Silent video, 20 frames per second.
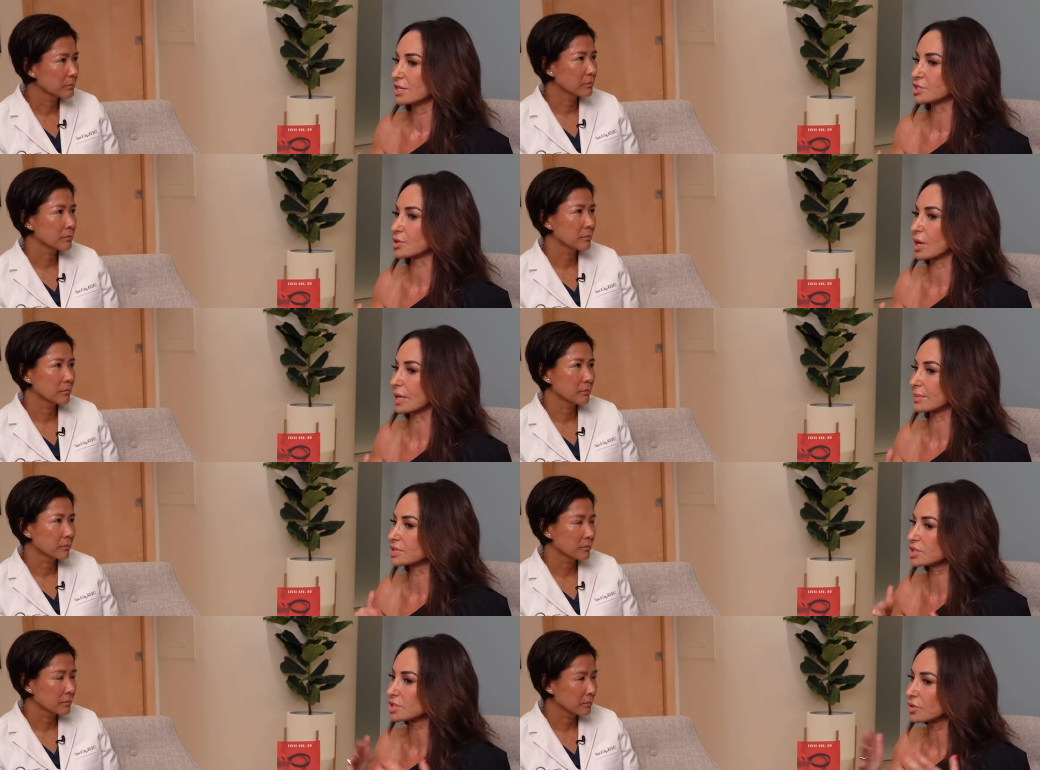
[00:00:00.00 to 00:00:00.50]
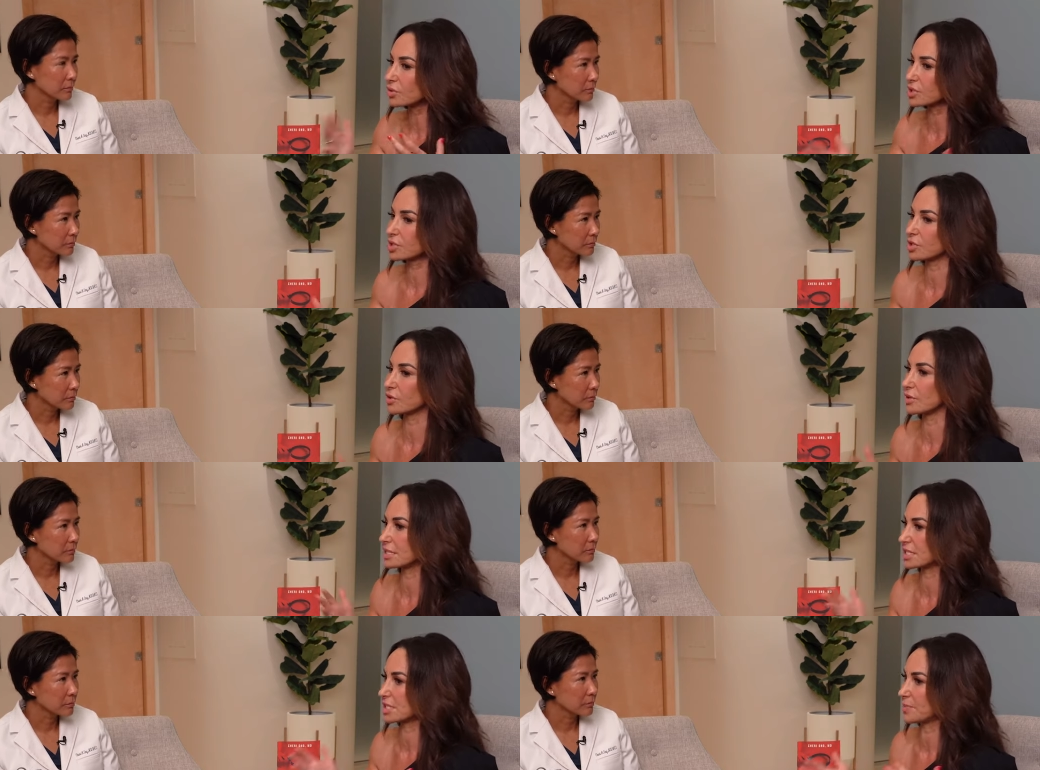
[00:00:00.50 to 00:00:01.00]
Speaker 1: So I'm so
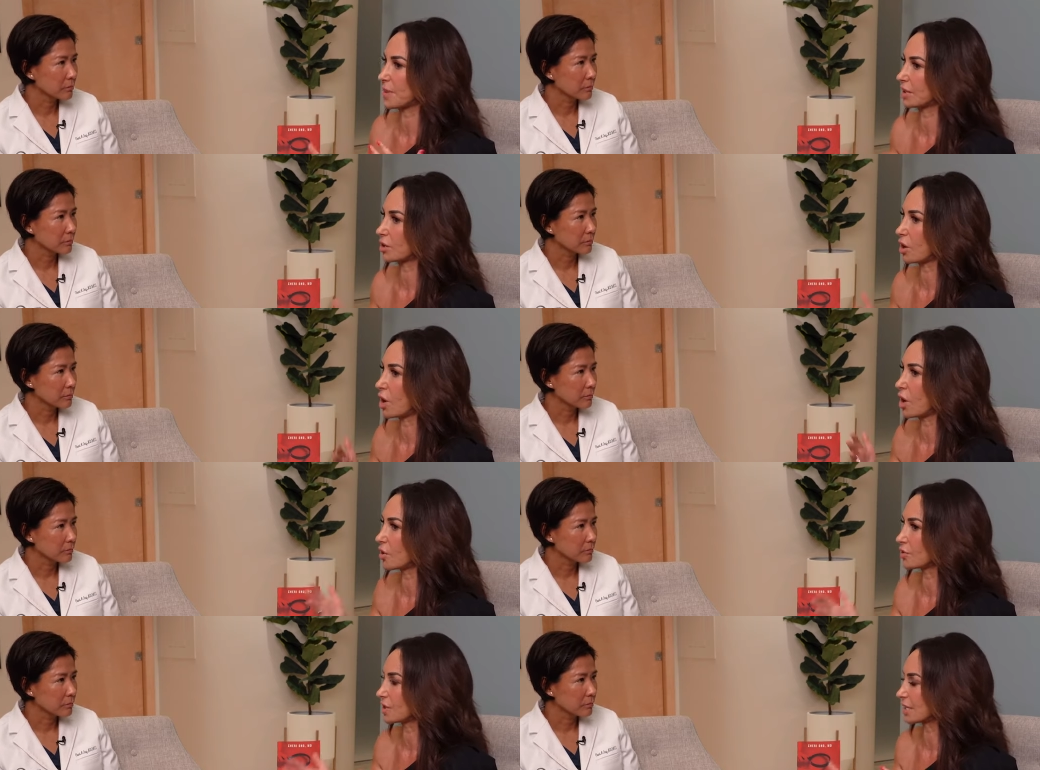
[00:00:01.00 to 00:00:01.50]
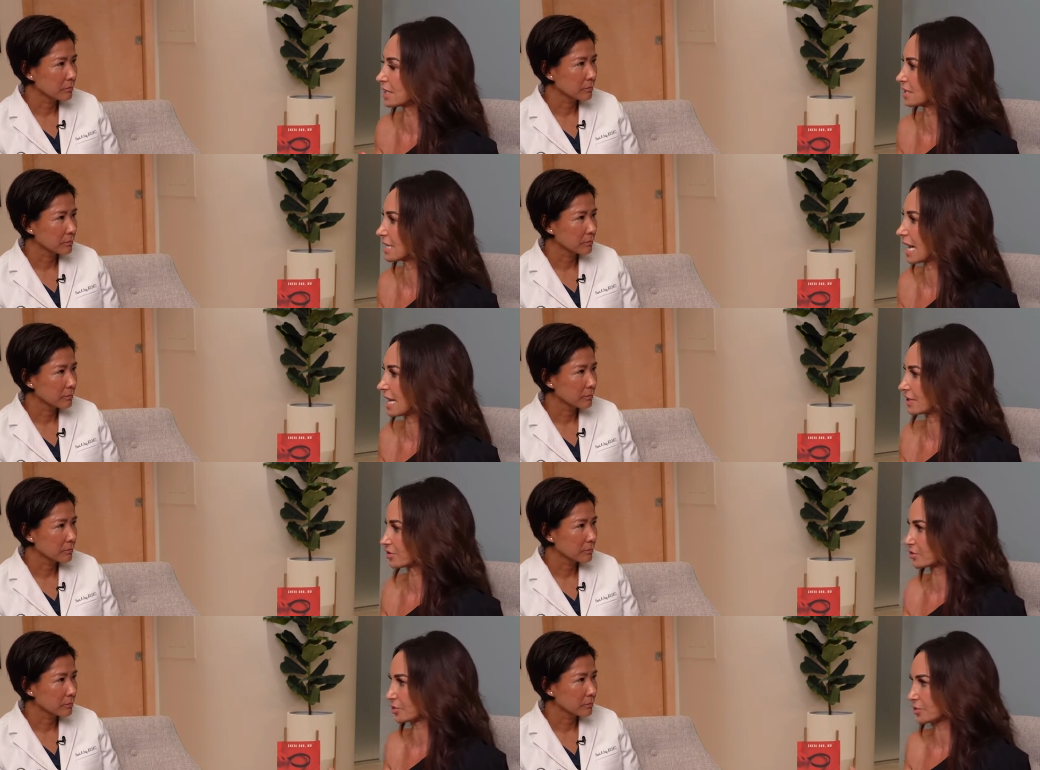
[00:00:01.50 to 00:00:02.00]
curious about all these
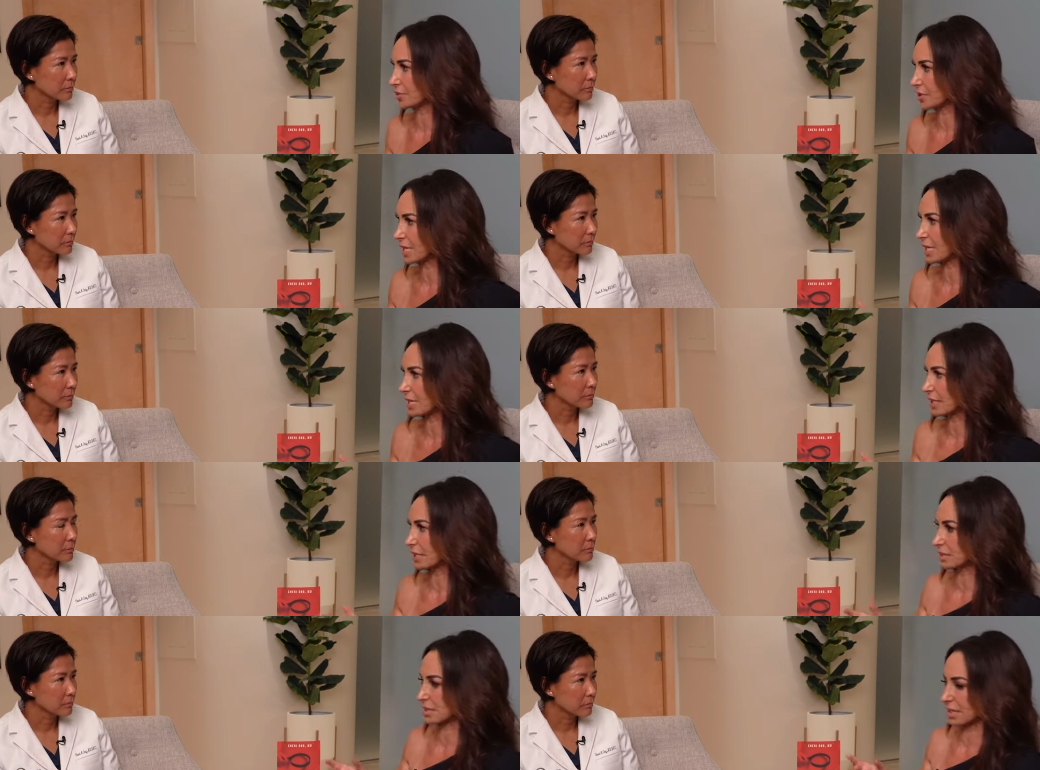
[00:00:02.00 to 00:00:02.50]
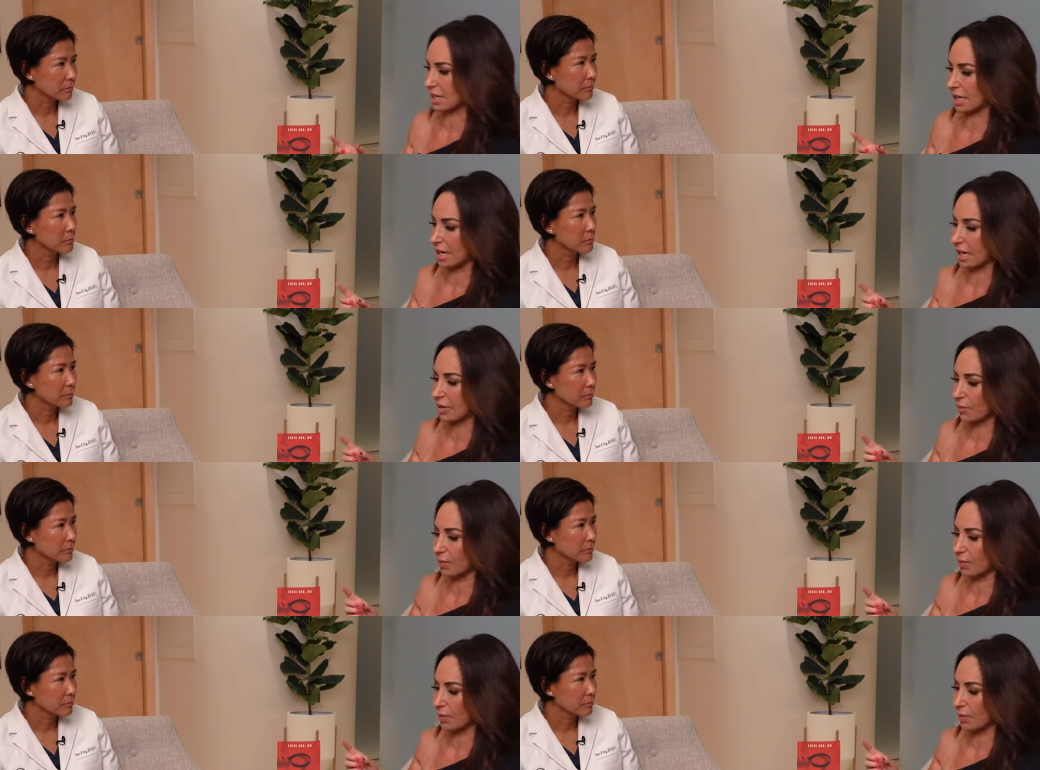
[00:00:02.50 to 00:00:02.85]
natural things, and I,